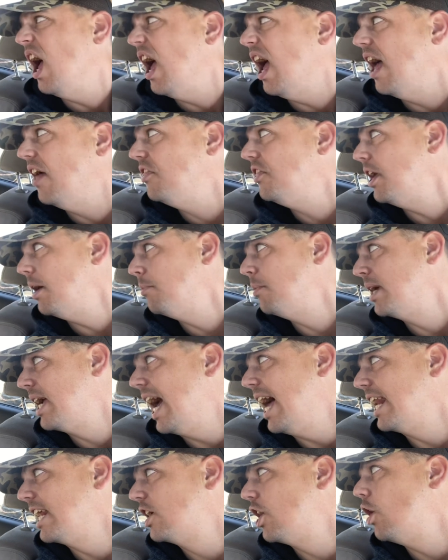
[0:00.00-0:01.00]
and then we
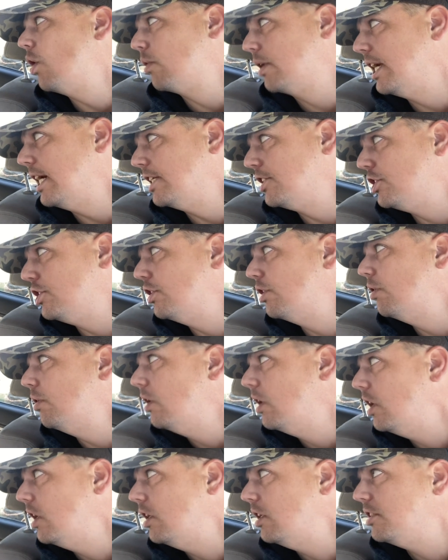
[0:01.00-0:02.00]
got to go get you
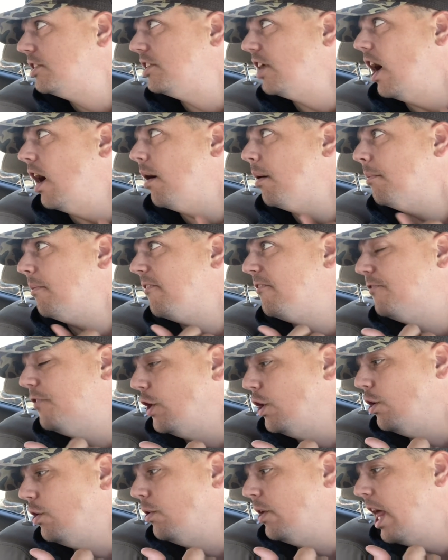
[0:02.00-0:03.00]
some
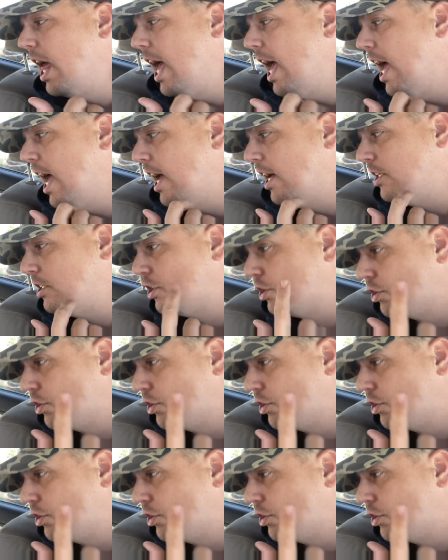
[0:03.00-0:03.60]
food and